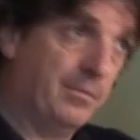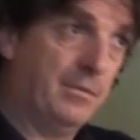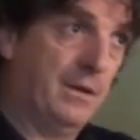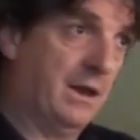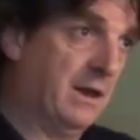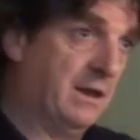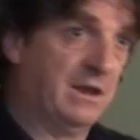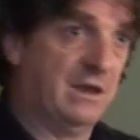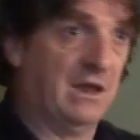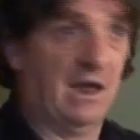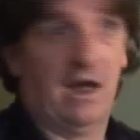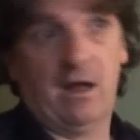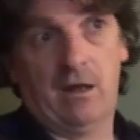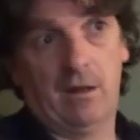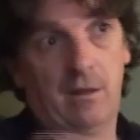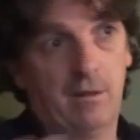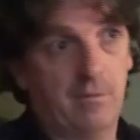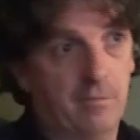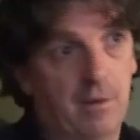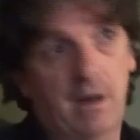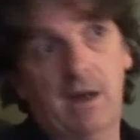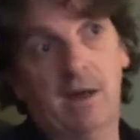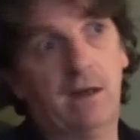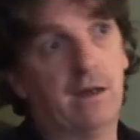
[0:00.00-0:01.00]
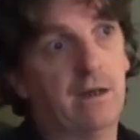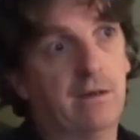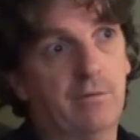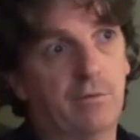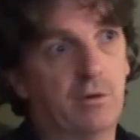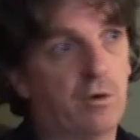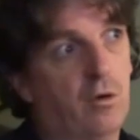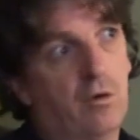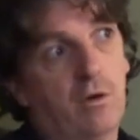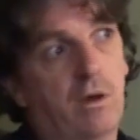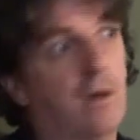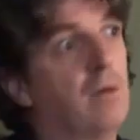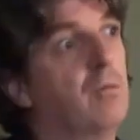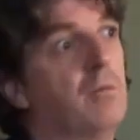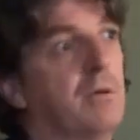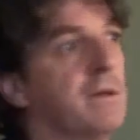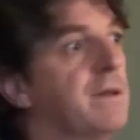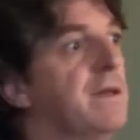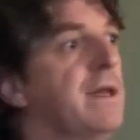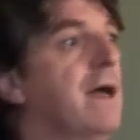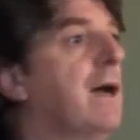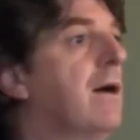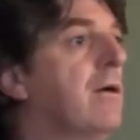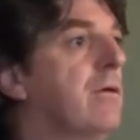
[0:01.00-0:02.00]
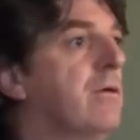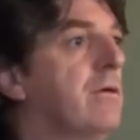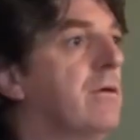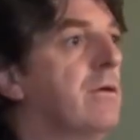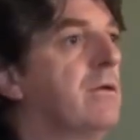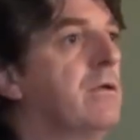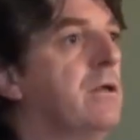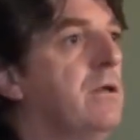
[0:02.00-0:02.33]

let's say the mind I'm talking with now,